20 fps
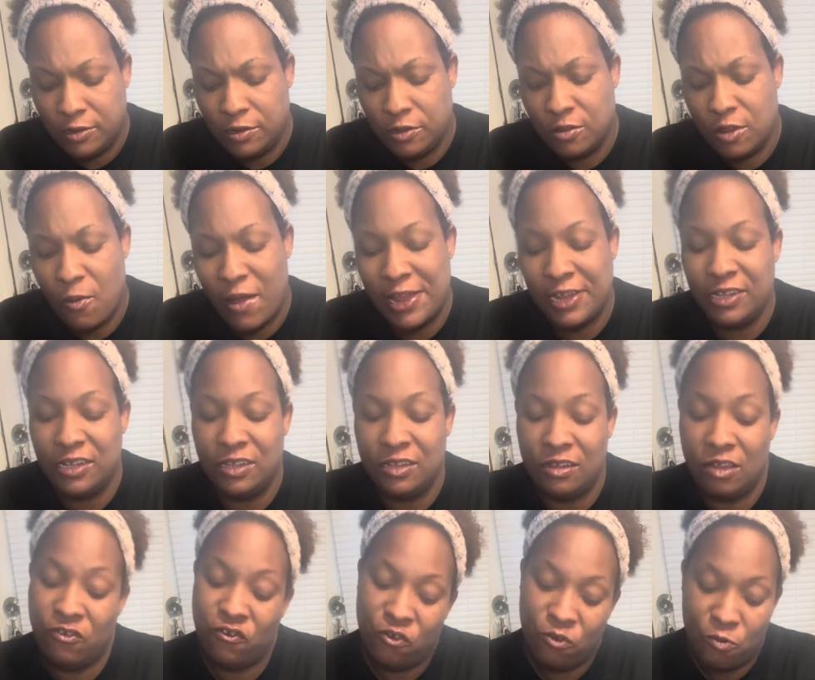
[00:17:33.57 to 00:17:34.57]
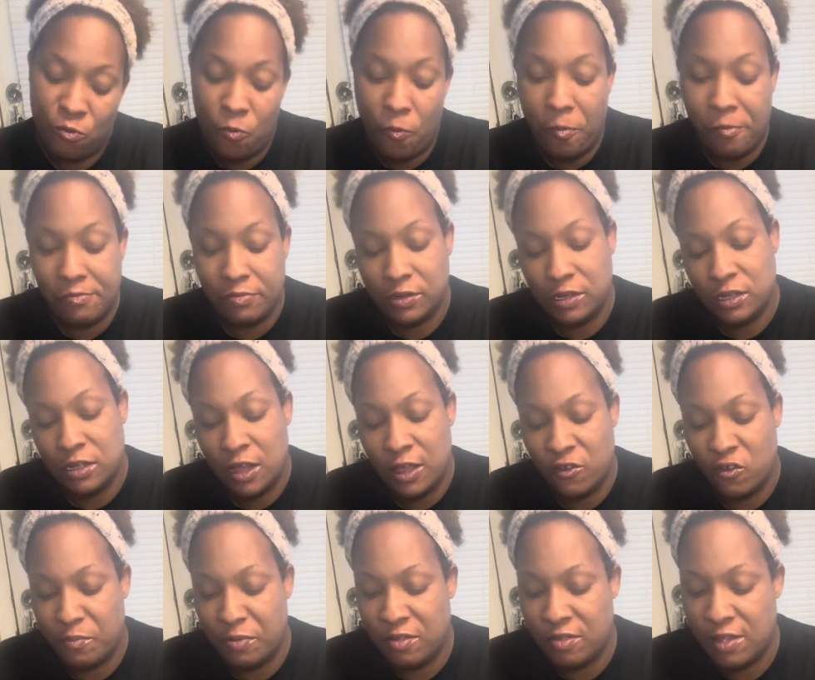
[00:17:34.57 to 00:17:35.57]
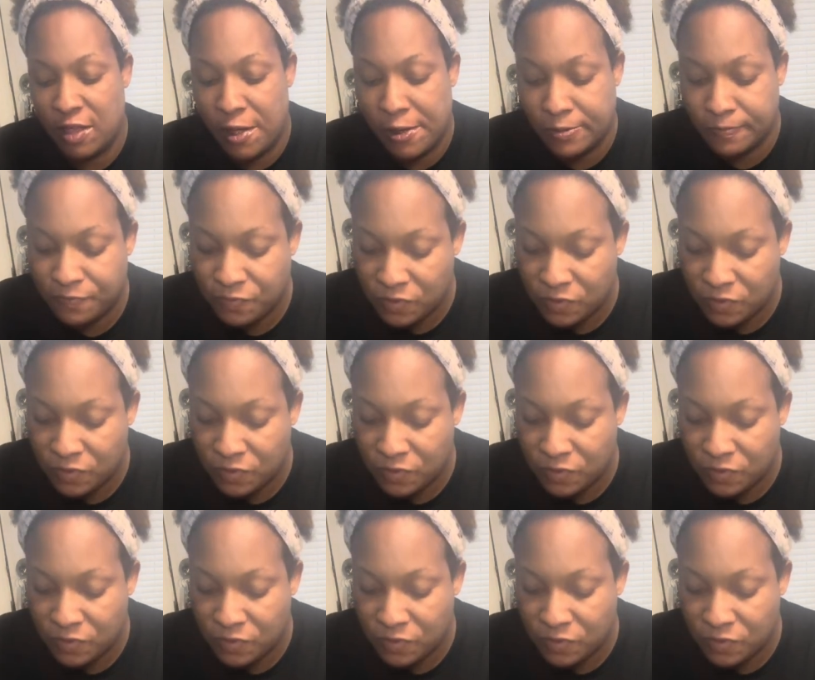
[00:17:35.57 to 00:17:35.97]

So I didn't get the true 100%